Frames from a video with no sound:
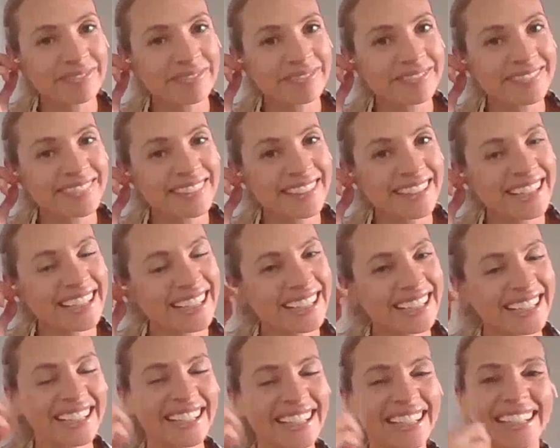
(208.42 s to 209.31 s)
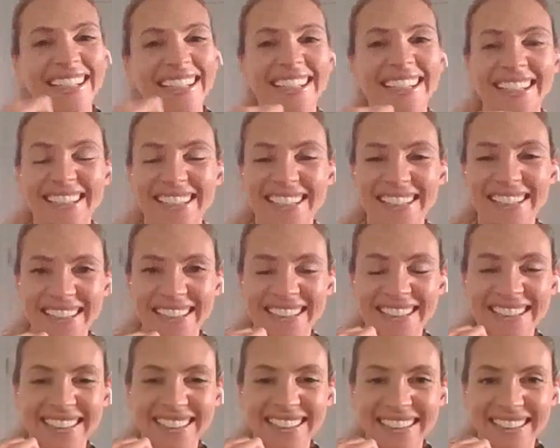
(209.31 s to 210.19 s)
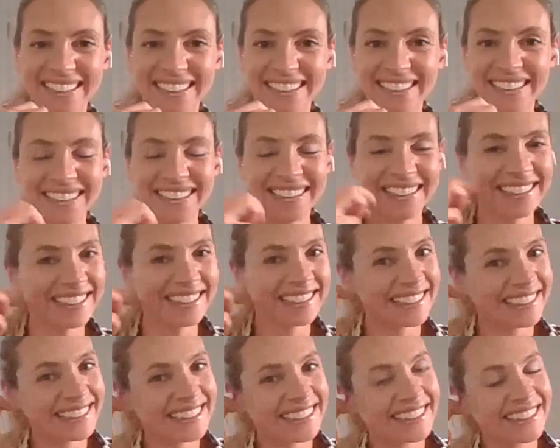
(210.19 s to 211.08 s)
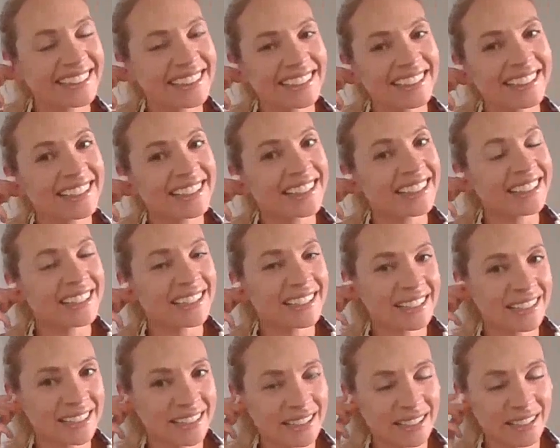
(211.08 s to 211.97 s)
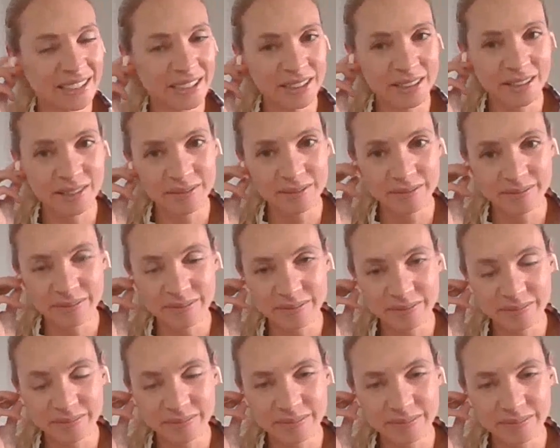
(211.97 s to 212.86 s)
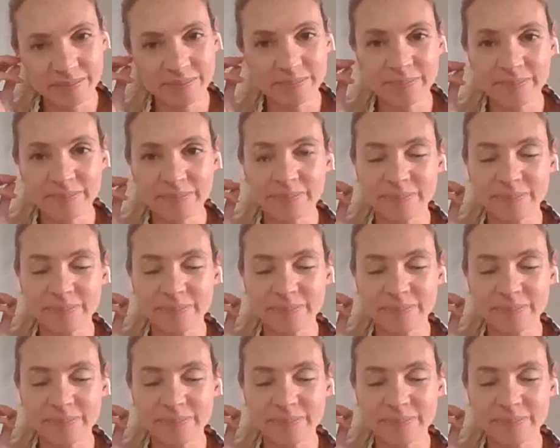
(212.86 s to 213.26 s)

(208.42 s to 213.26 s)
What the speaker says: [no speech]